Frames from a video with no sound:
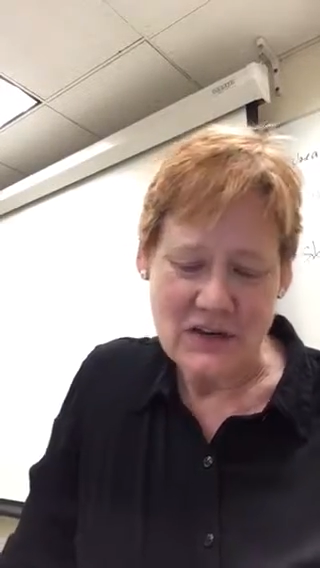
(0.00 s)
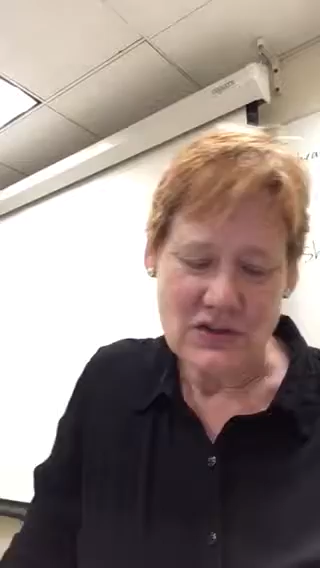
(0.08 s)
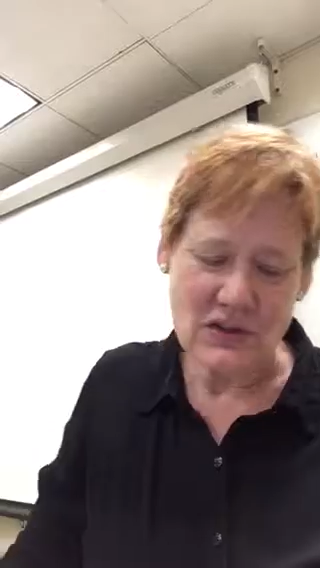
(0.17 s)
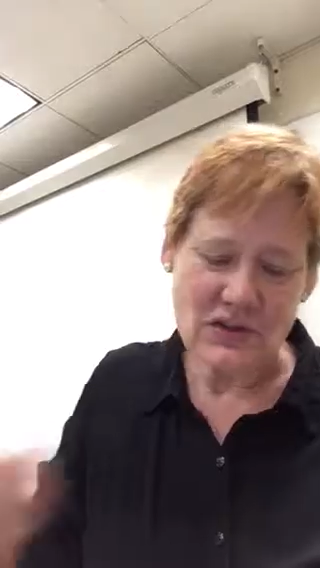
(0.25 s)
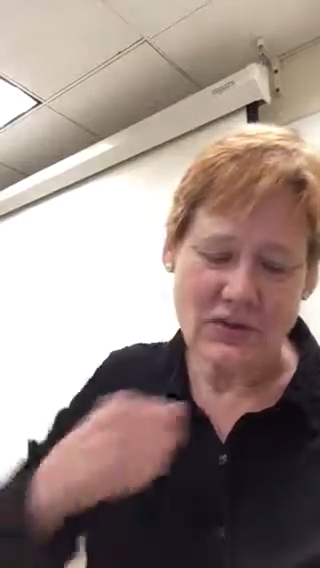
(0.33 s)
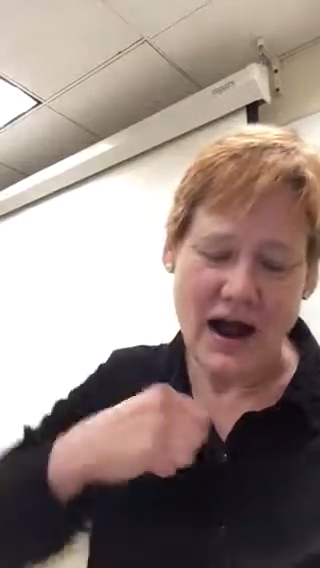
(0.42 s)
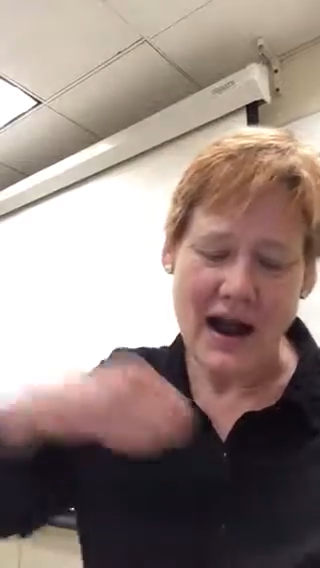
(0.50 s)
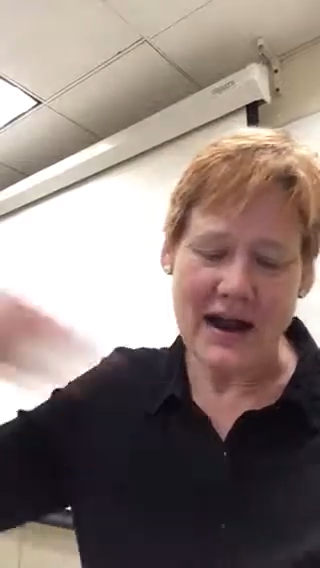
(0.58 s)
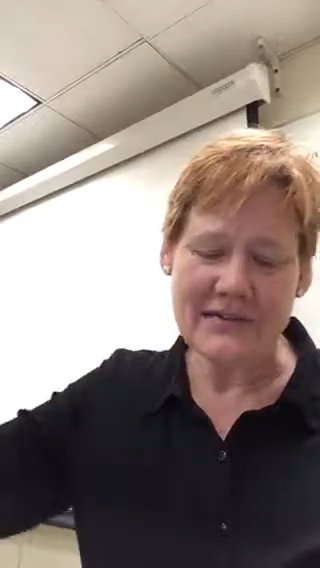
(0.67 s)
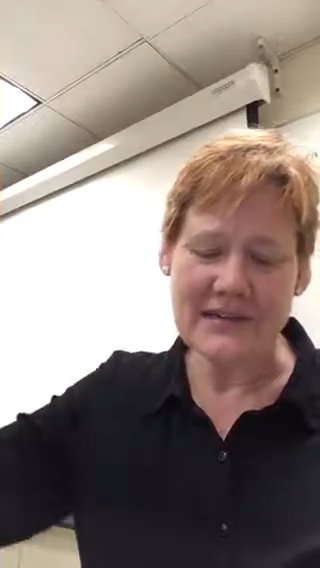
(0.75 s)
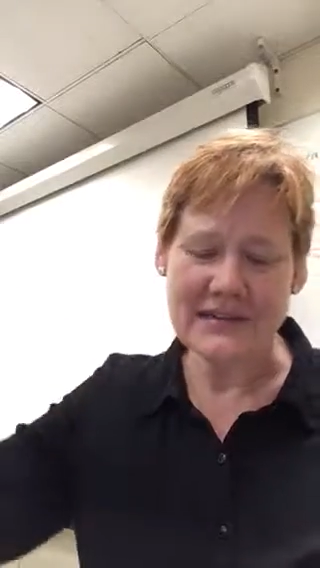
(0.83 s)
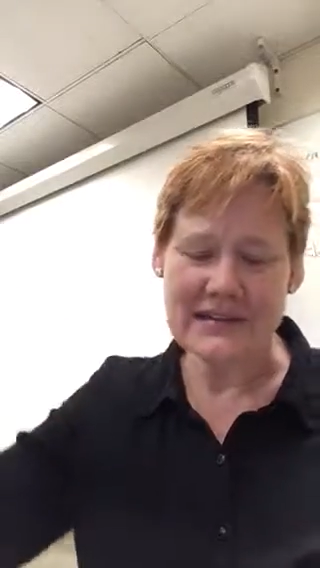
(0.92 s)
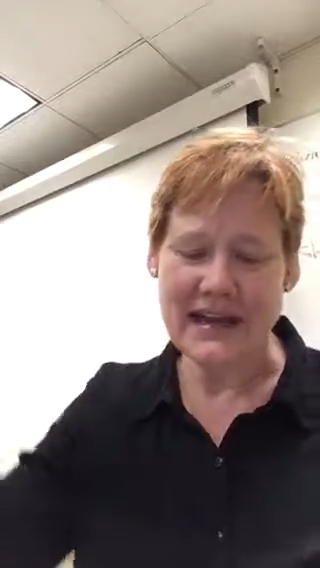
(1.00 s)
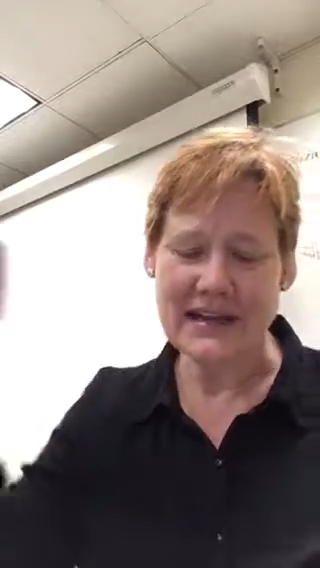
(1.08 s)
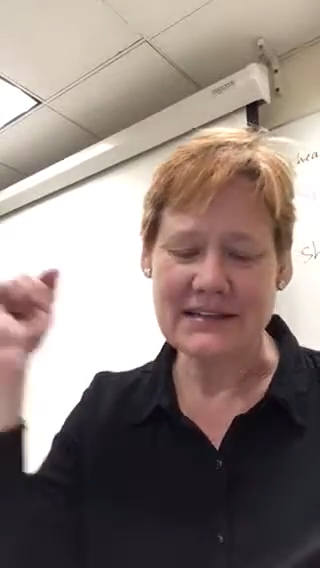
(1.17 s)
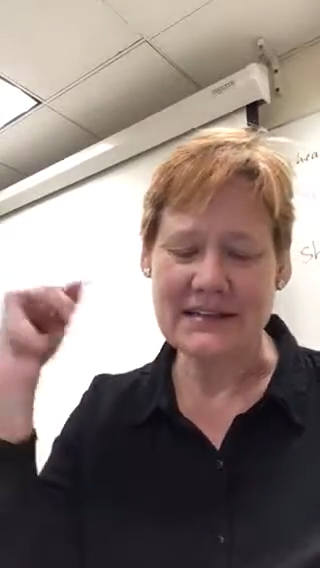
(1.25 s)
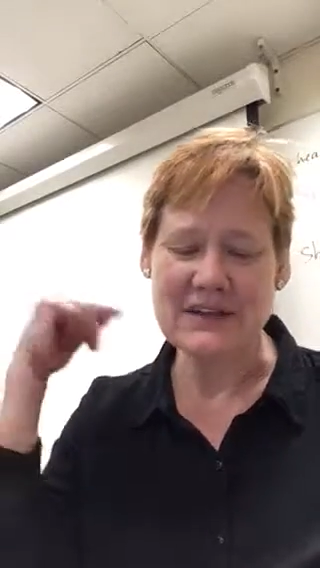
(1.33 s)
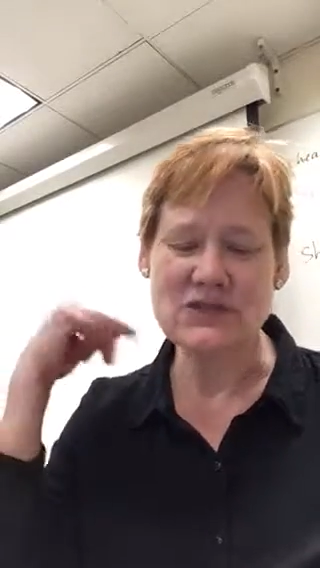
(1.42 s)
to drive the
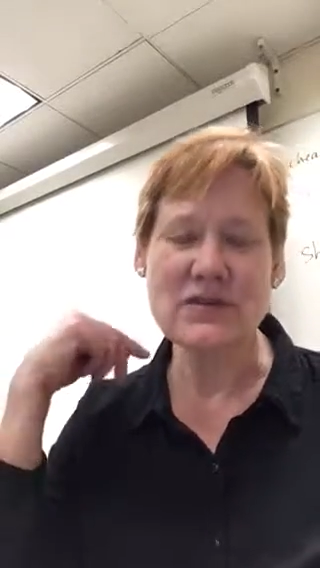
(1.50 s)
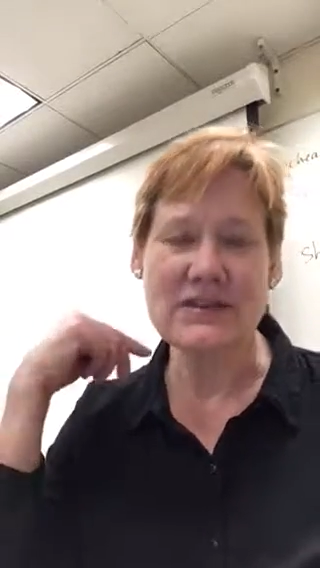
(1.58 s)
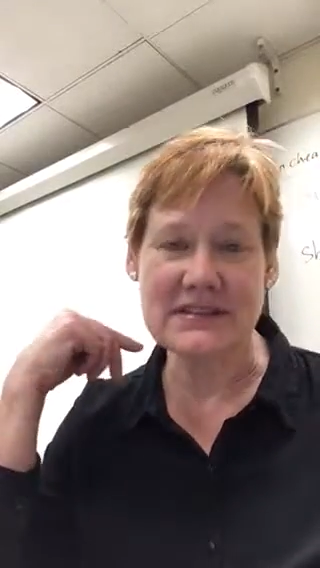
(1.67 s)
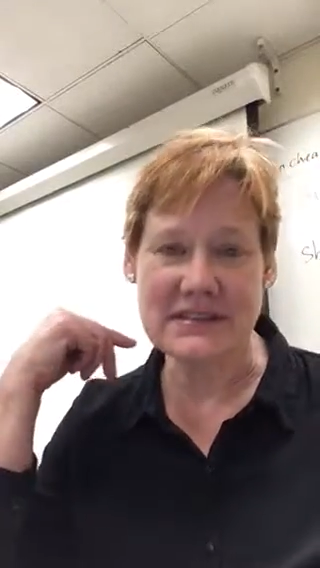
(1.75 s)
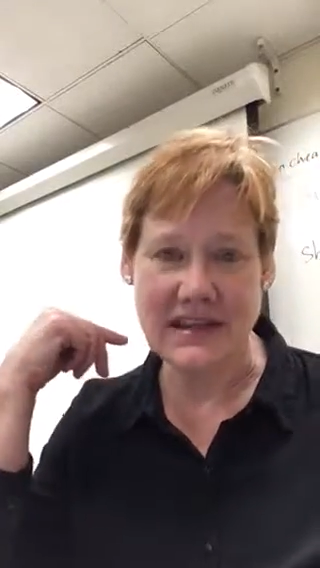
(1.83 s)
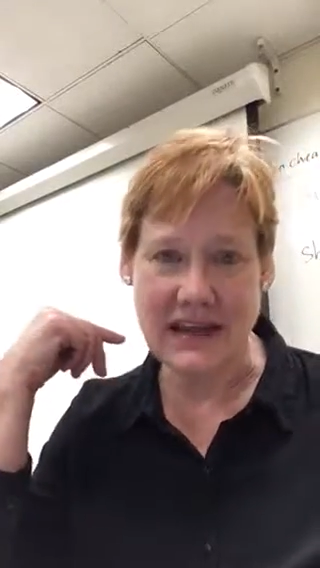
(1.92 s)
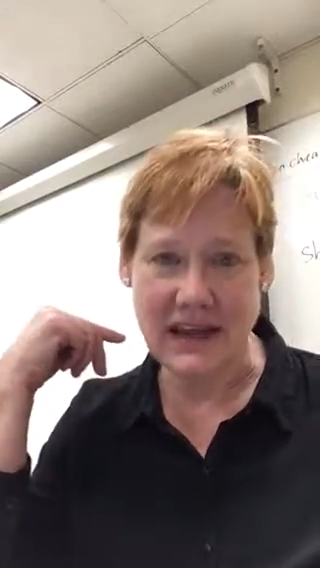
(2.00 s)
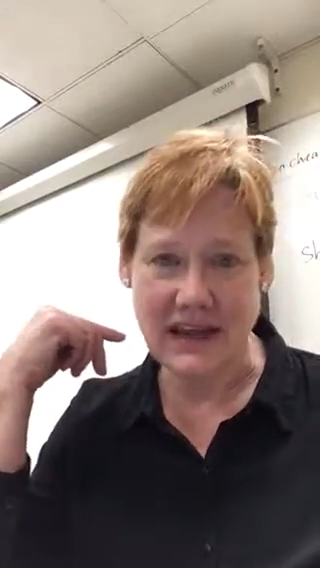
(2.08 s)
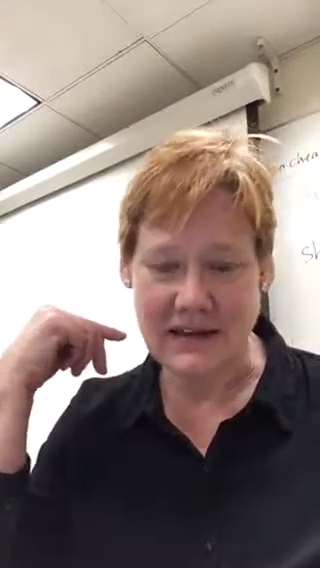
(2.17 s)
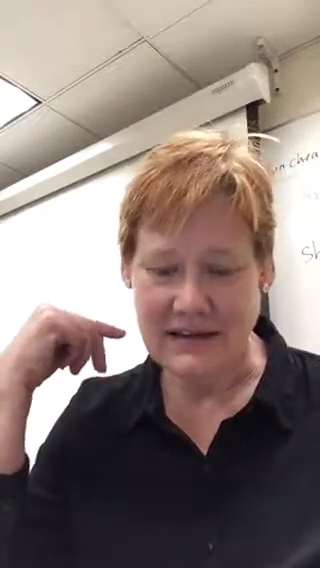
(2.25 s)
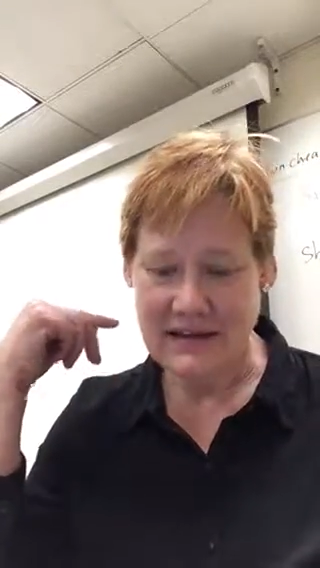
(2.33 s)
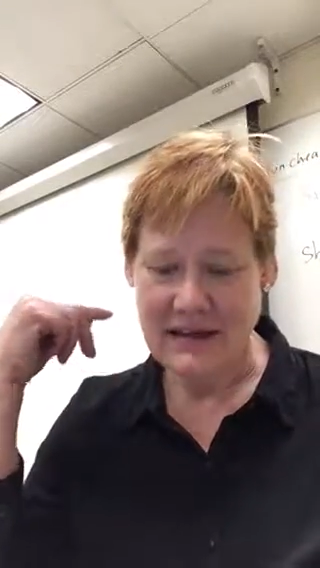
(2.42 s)
snakes into the sea